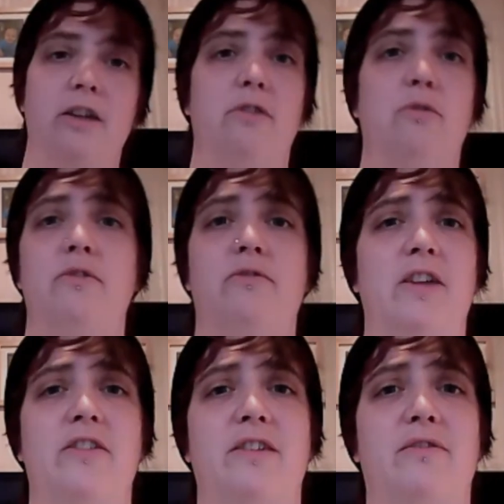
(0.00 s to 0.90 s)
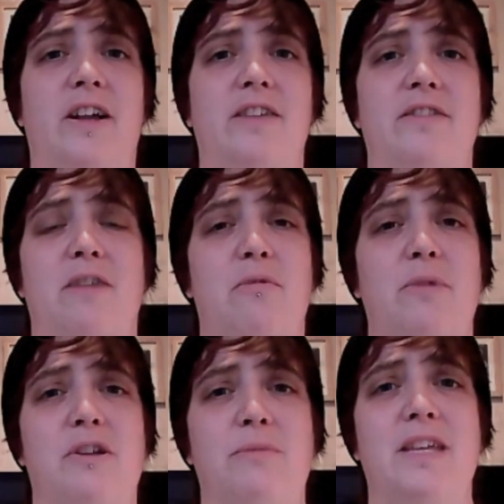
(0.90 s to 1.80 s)
All the wrestling fans now are probably
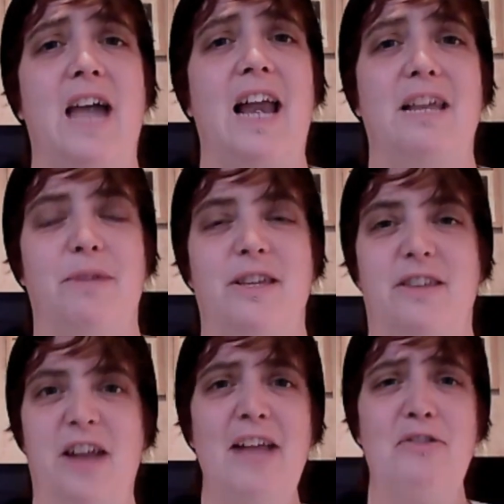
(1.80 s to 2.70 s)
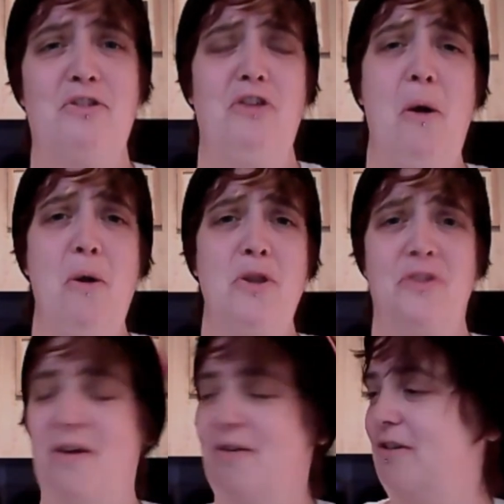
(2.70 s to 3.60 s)
going to be yelling at me saying, that's so and
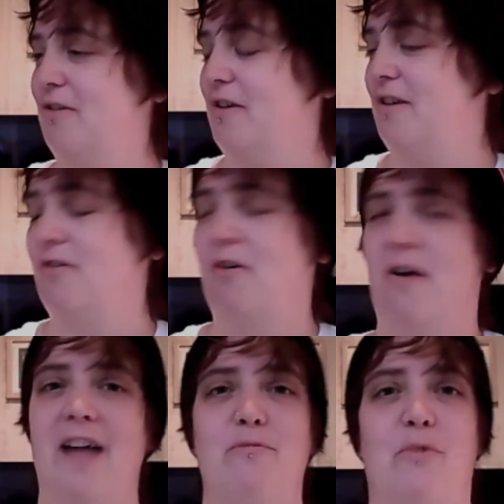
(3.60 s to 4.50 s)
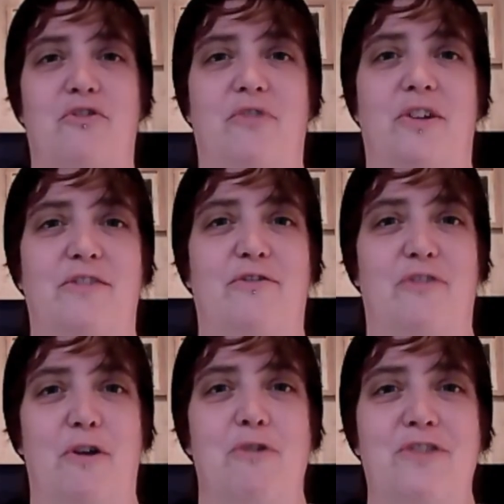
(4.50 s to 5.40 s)
so, and it's like, look, I haven't watched wrestling for
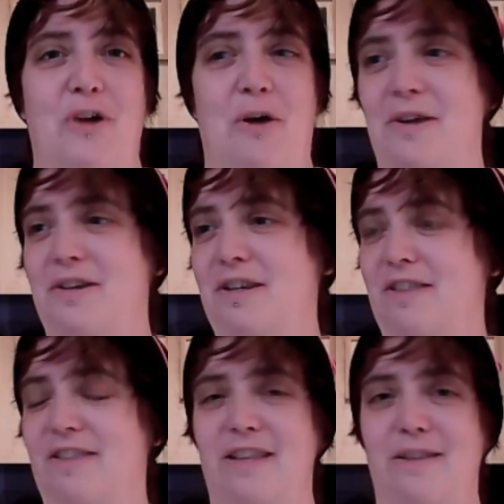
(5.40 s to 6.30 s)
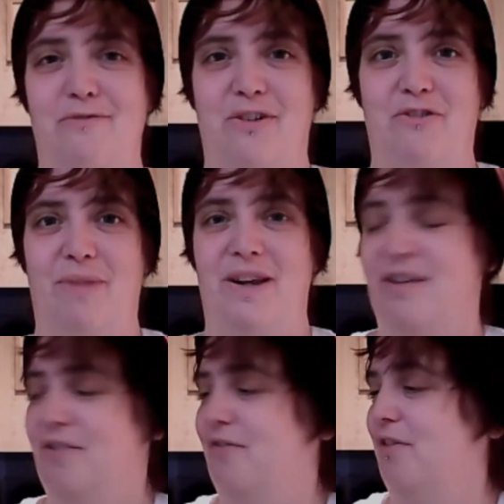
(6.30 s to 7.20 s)
a long time and I didn't see this
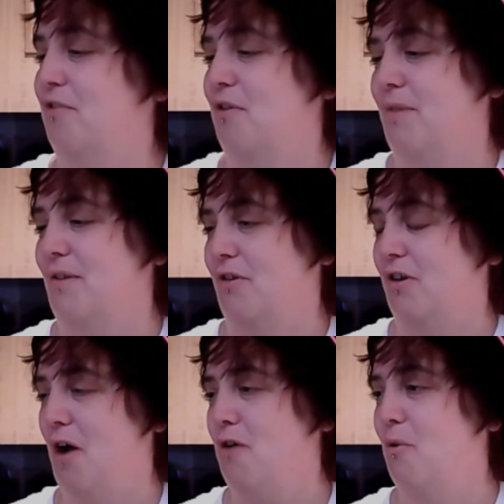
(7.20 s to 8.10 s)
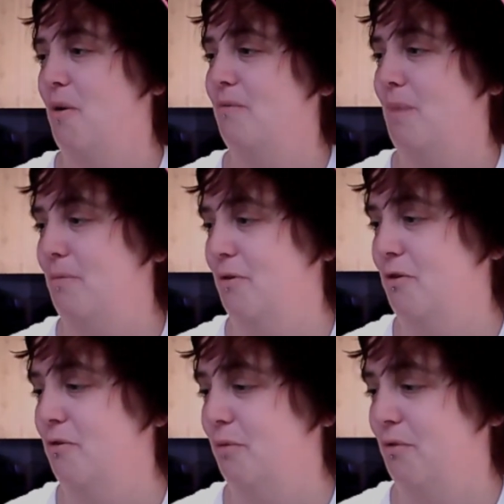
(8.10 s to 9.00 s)
Wrestlemania the first time around. I can't quite remember
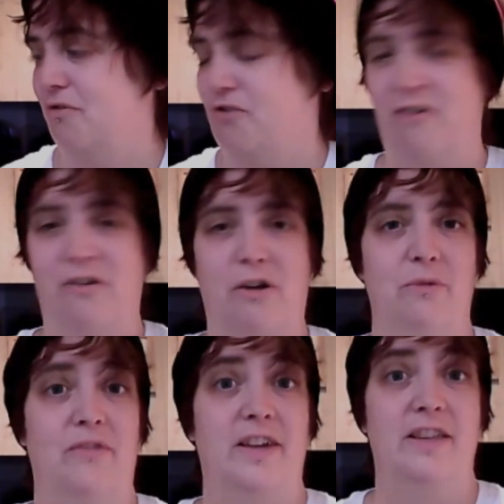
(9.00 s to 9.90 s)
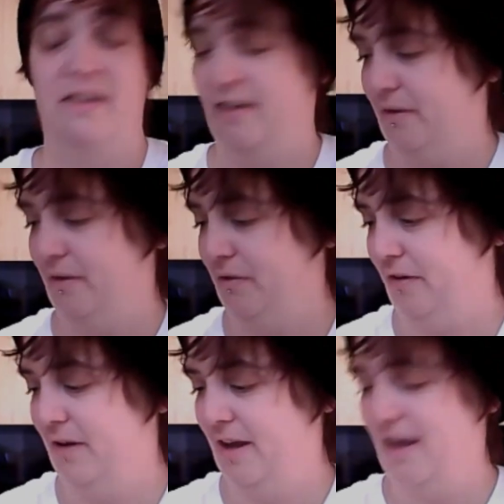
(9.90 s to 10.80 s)
who it was Jericho was facing now, so.